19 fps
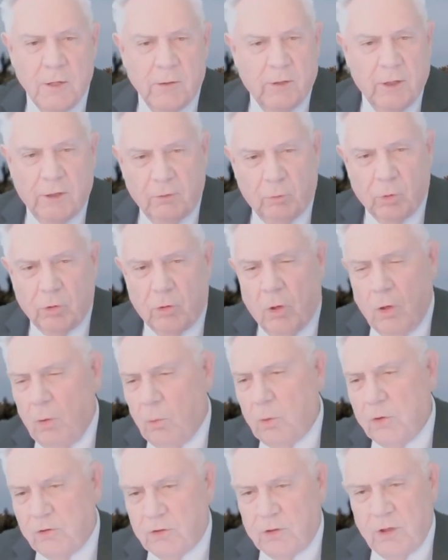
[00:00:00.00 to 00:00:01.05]
They were
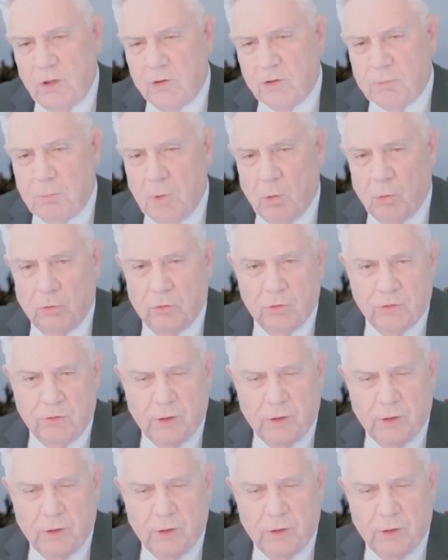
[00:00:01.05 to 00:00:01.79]
always against Moses.